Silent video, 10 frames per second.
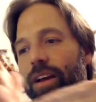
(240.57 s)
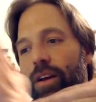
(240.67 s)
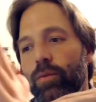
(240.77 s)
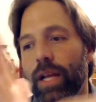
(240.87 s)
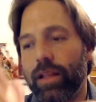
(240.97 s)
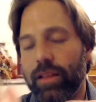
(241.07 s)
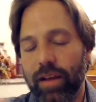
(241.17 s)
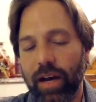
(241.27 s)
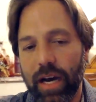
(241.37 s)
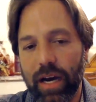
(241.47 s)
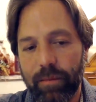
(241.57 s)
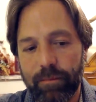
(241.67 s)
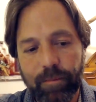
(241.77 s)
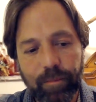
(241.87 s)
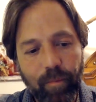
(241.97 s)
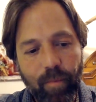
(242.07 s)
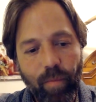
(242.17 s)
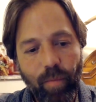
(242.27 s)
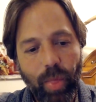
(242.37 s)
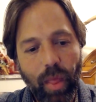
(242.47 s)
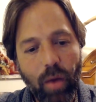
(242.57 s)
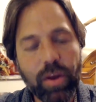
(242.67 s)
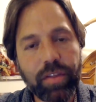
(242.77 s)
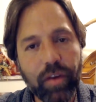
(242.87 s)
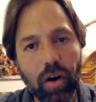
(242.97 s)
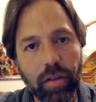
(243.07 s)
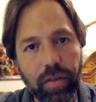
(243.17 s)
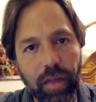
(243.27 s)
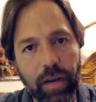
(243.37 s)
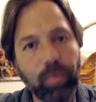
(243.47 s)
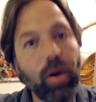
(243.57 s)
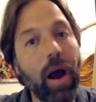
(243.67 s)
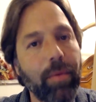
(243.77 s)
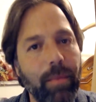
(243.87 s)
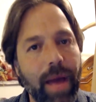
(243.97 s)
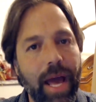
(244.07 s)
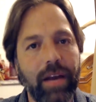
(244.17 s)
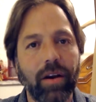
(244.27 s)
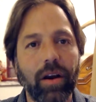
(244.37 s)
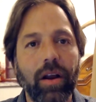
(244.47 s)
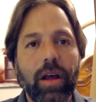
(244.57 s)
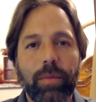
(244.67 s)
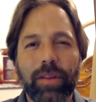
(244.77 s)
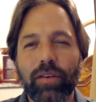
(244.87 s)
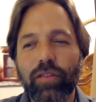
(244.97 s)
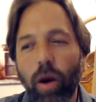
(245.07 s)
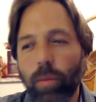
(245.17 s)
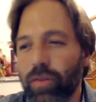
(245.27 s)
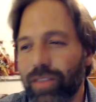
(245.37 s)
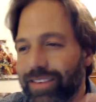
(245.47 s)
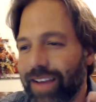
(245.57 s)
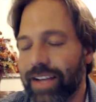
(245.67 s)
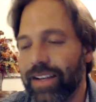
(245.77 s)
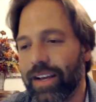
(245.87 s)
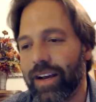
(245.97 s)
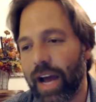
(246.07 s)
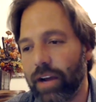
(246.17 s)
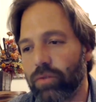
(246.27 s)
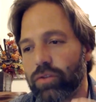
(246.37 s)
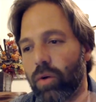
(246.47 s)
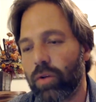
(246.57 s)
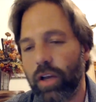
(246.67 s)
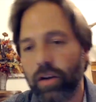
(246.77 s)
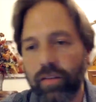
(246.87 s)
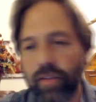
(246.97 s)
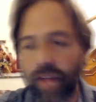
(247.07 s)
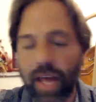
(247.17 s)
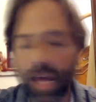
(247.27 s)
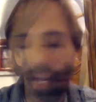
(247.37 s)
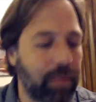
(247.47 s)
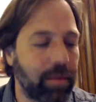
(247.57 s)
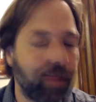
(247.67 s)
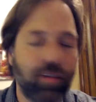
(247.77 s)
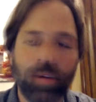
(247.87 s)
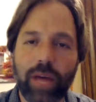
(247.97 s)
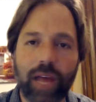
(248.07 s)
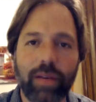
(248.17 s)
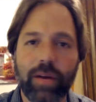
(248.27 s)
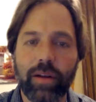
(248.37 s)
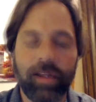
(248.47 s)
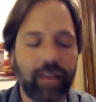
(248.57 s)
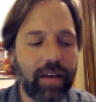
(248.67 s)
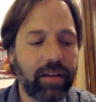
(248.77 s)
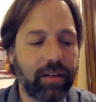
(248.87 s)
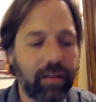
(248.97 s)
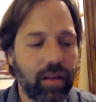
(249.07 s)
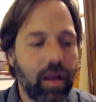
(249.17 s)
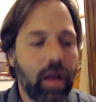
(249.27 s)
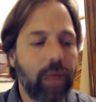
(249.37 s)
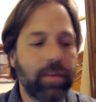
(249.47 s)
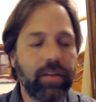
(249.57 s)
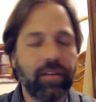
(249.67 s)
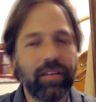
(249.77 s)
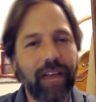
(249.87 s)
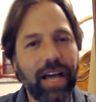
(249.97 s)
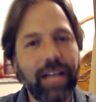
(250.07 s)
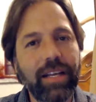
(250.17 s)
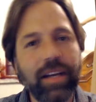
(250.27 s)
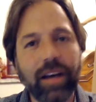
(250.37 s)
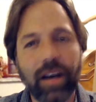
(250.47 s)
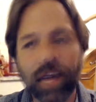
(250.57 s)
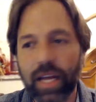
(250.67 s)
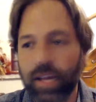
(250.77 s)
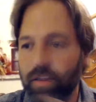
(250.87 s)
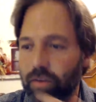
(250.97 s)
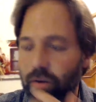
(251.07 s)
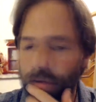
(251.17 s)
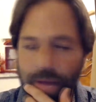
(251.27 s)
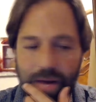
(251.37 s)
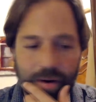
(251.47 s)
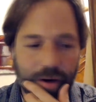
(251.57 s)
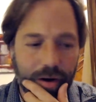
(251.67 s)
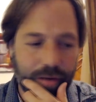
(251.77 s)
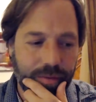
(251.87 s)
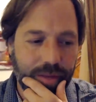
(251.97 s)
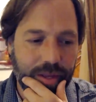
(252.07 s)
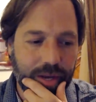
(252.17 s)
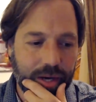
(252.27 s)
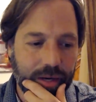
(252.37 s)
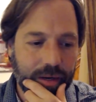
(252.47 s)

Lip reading: with earth in a proper manner. But there's almost this idea, I don't totally understand it. Maybe Metzir would have better insight into this. But there's this idea in a certain manner of the